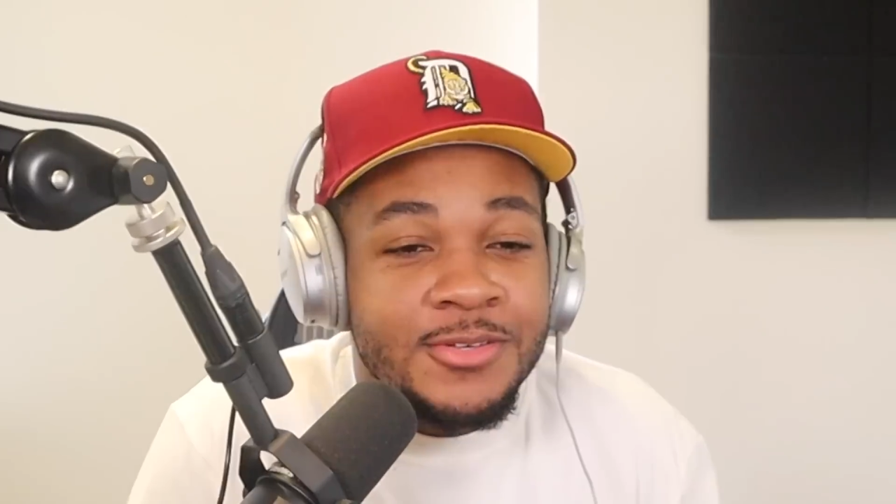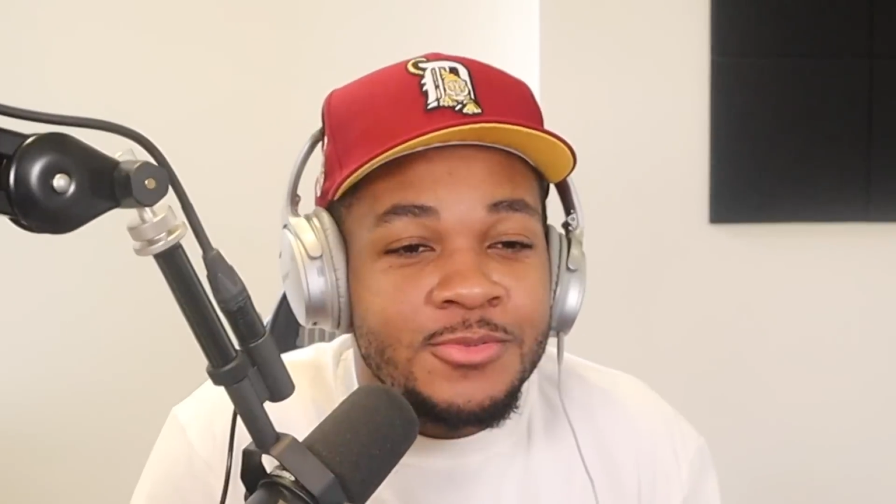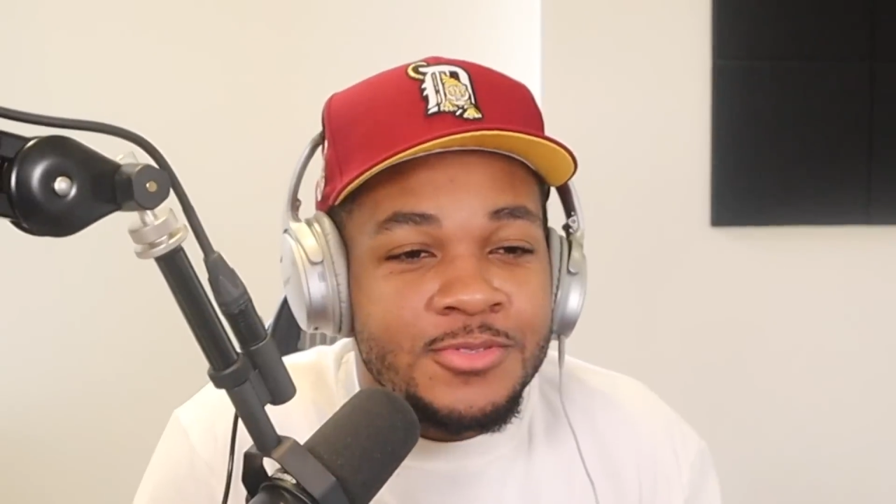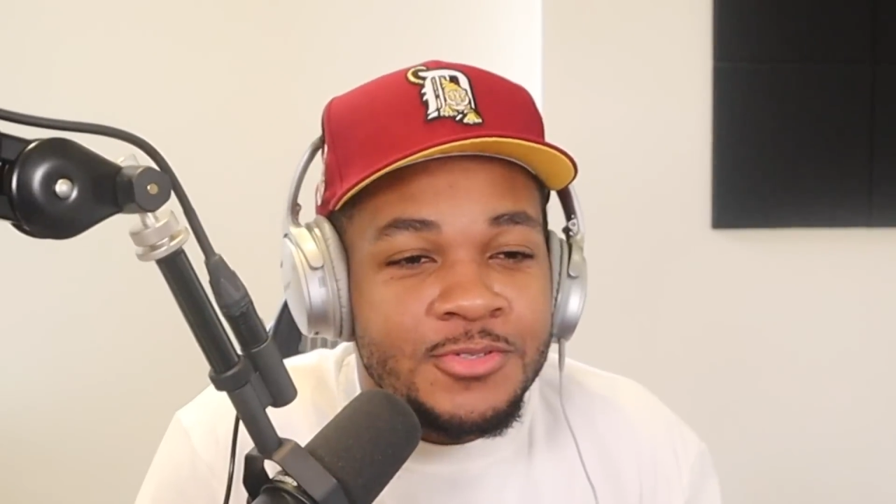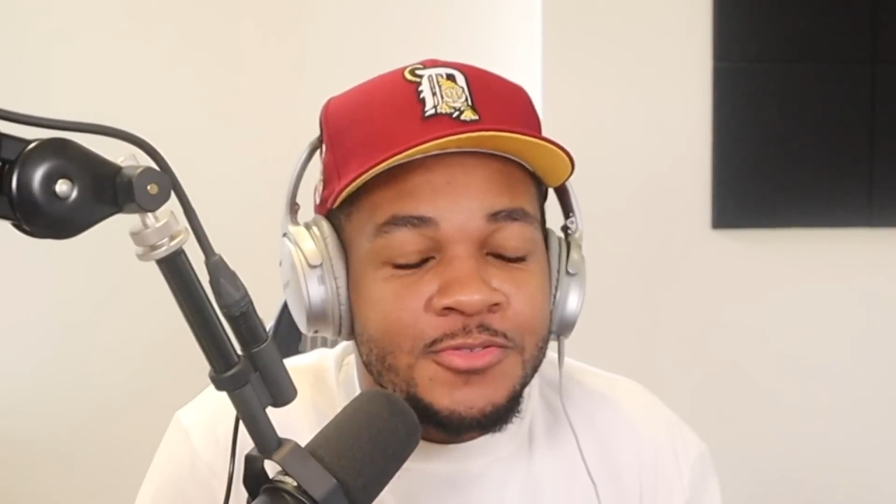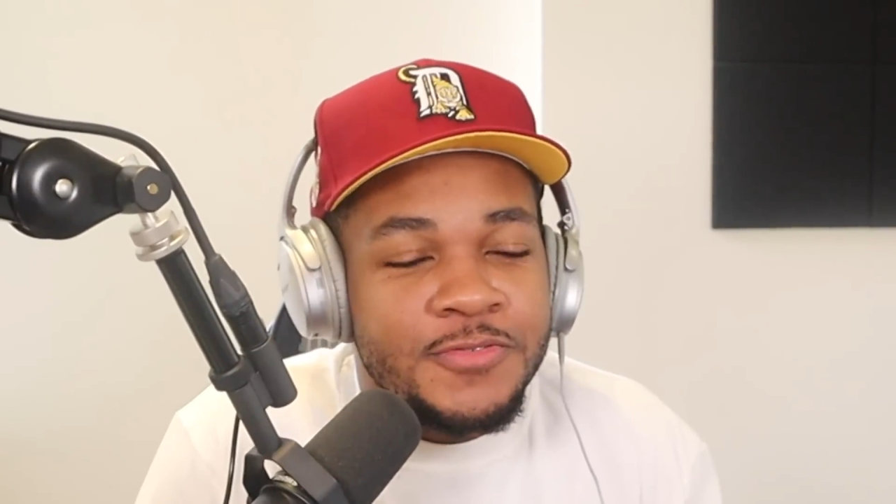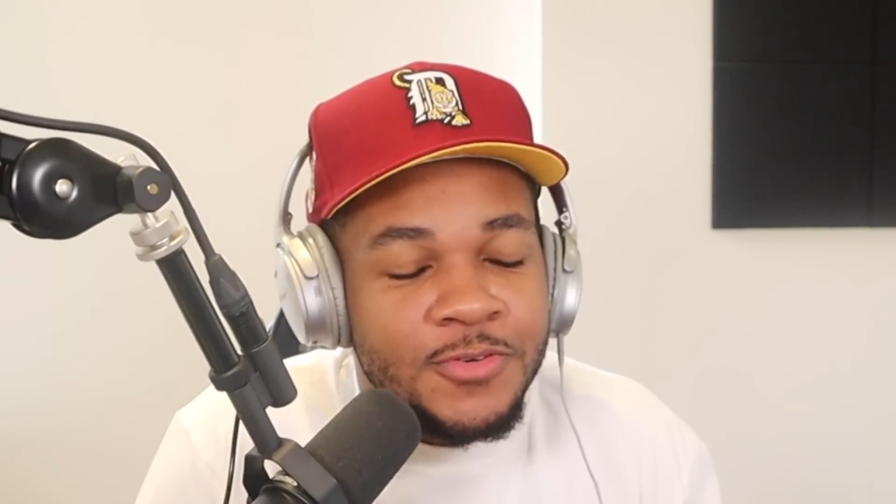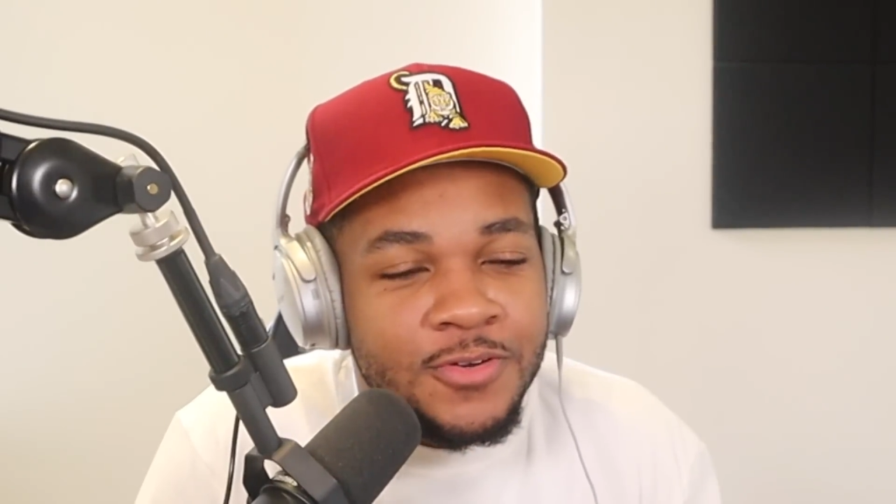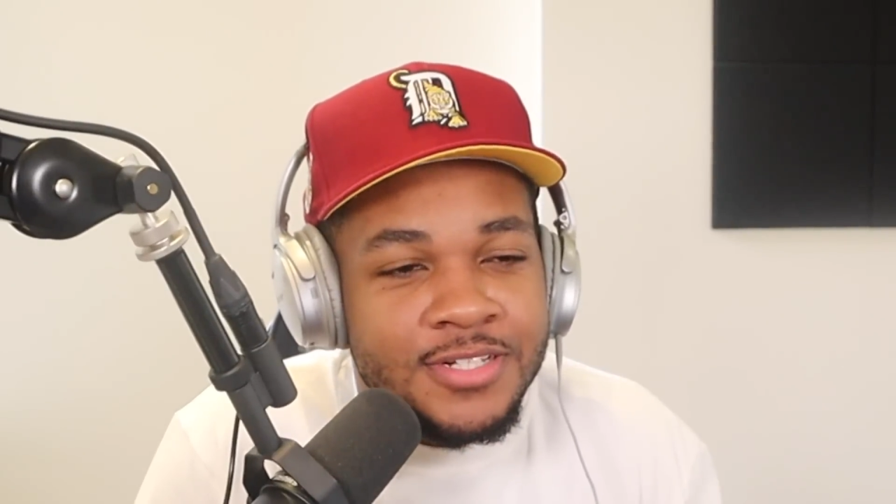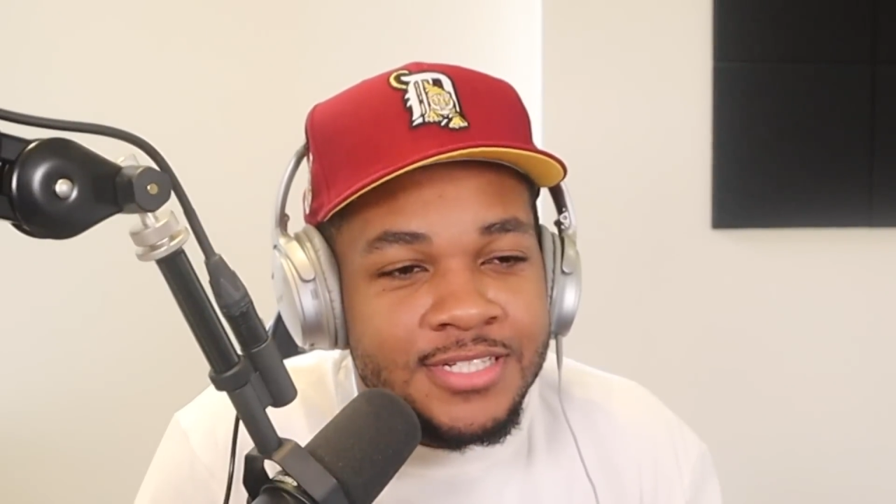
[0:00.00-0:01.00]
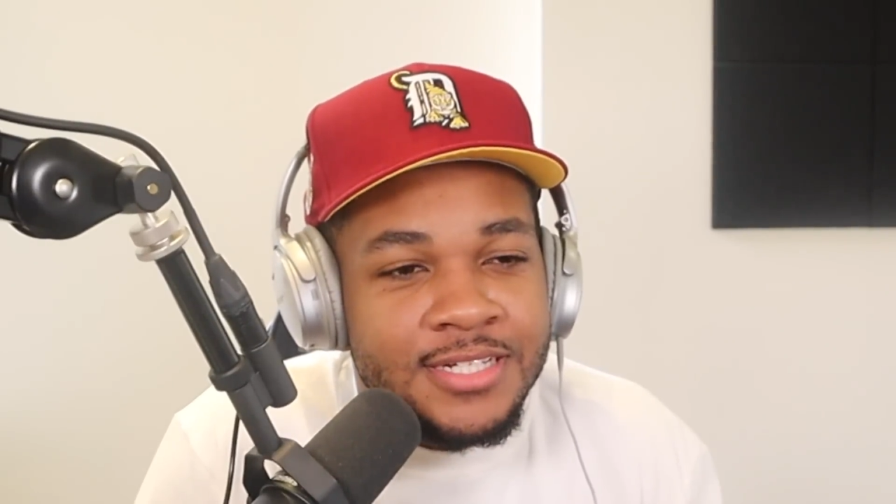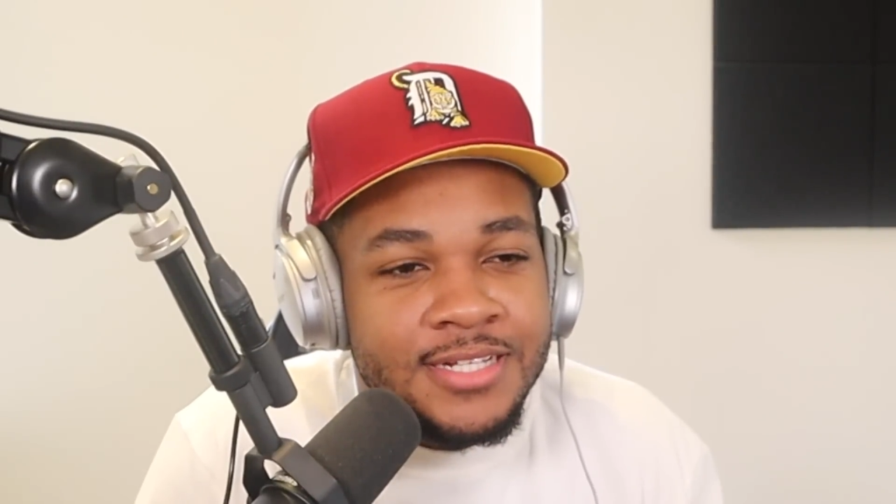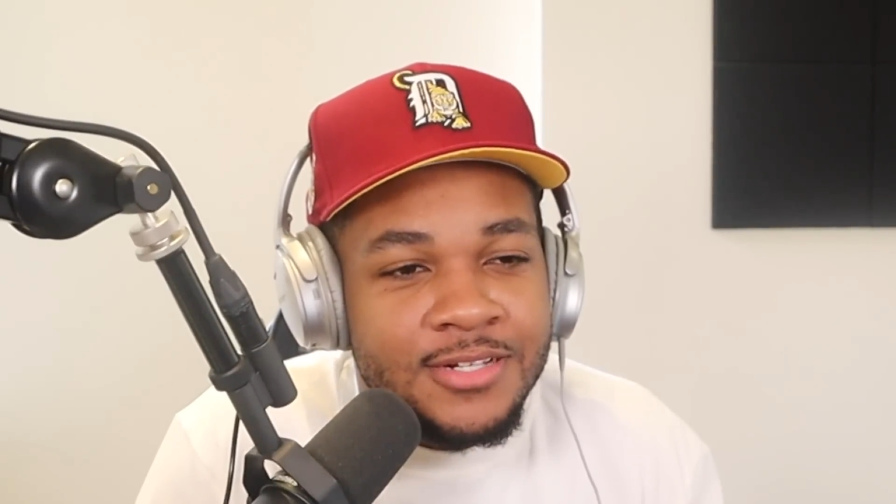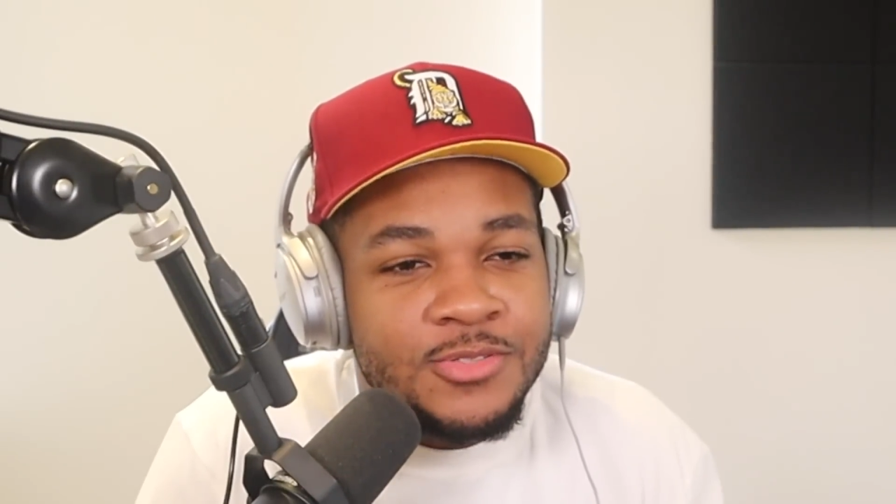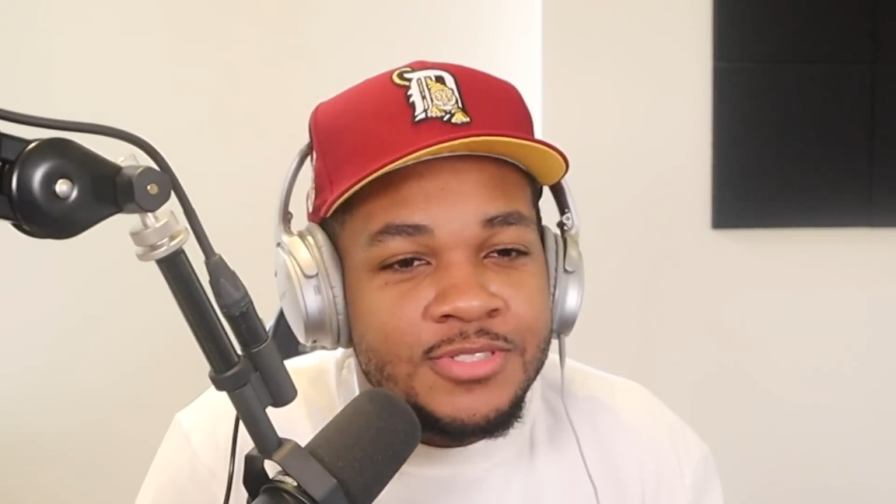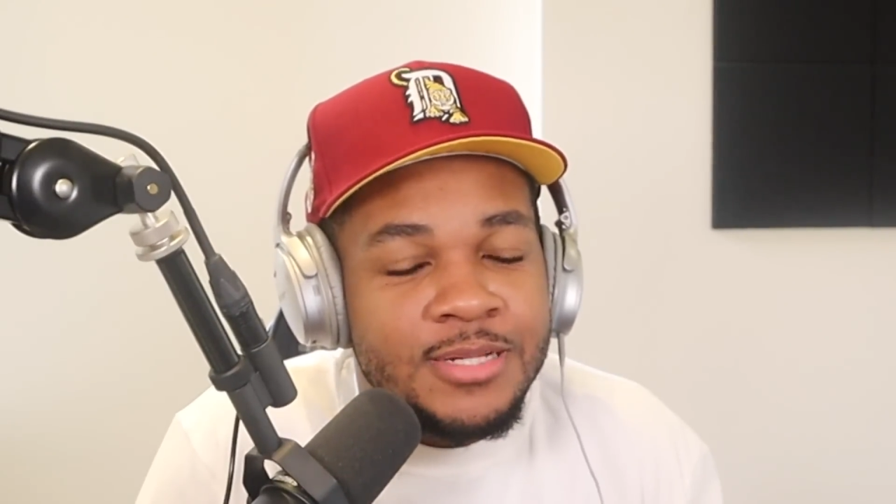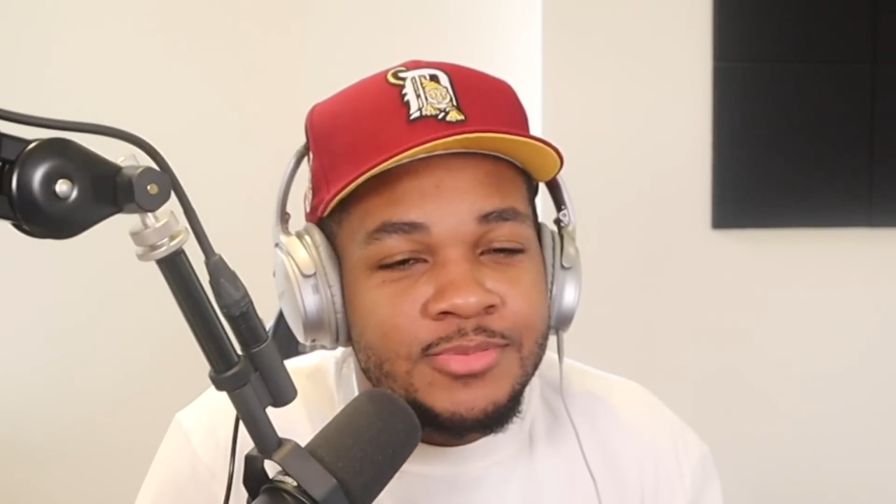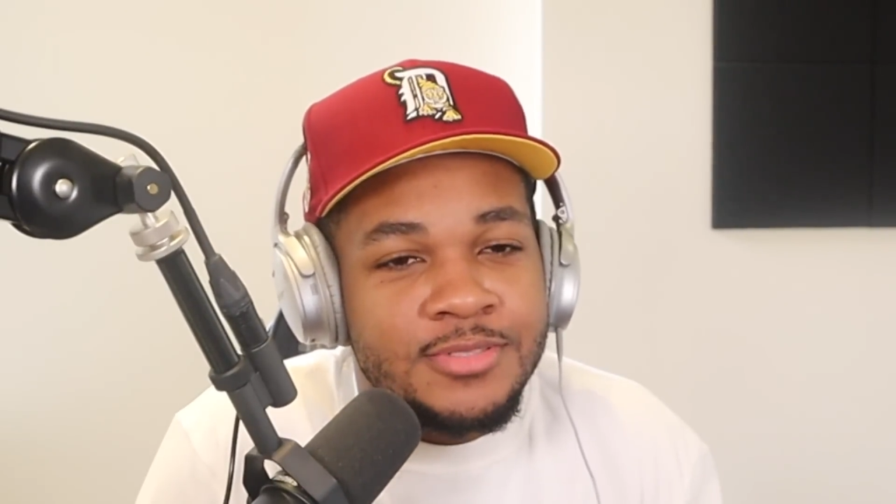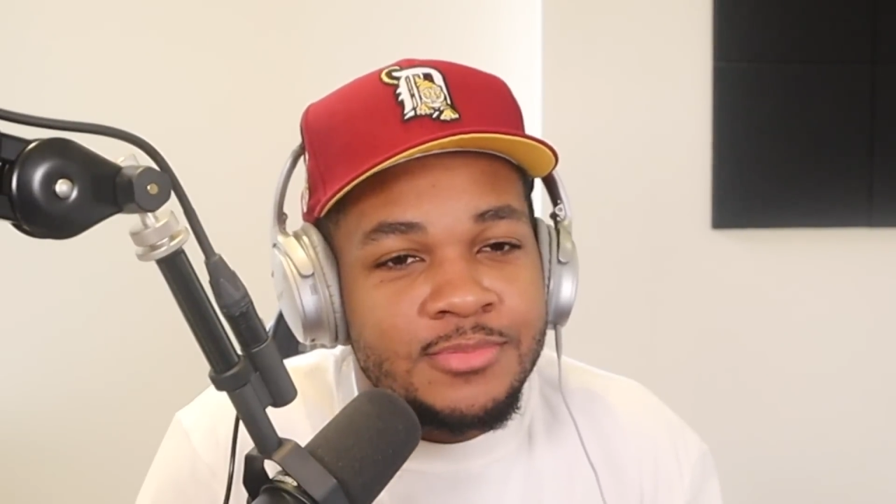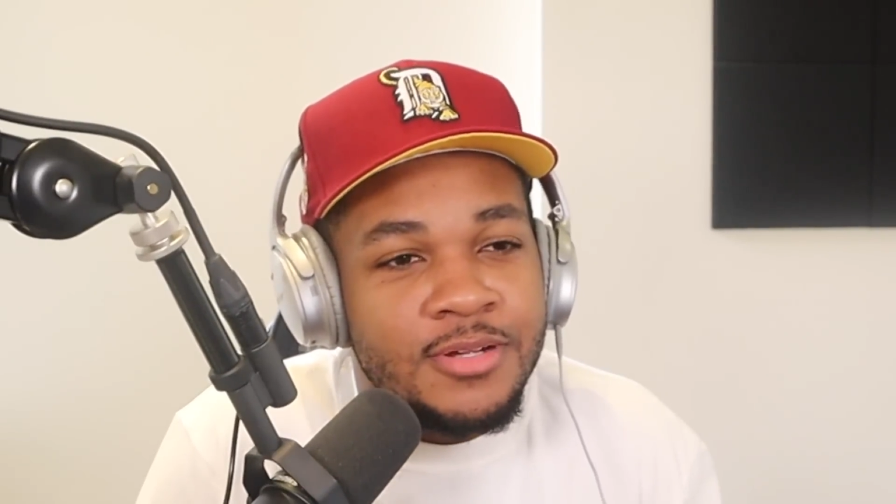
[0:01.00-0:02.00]
You threw 14
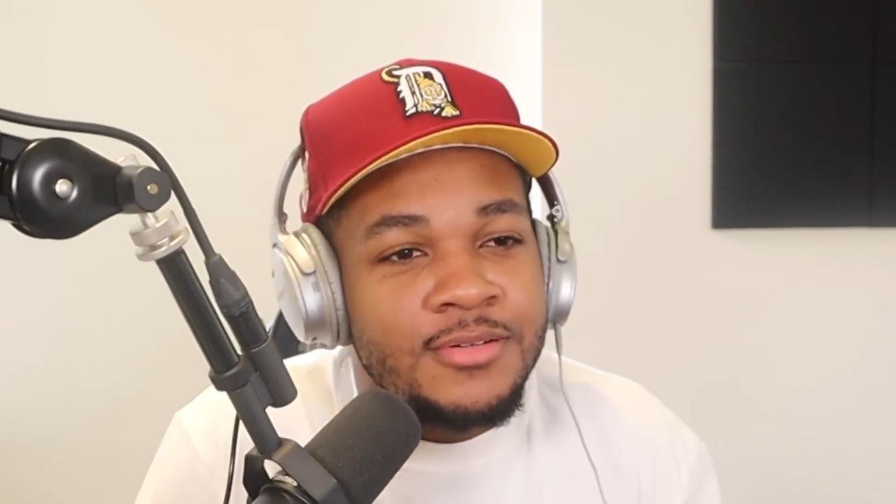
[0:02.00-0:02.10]
interceptions. Rolling the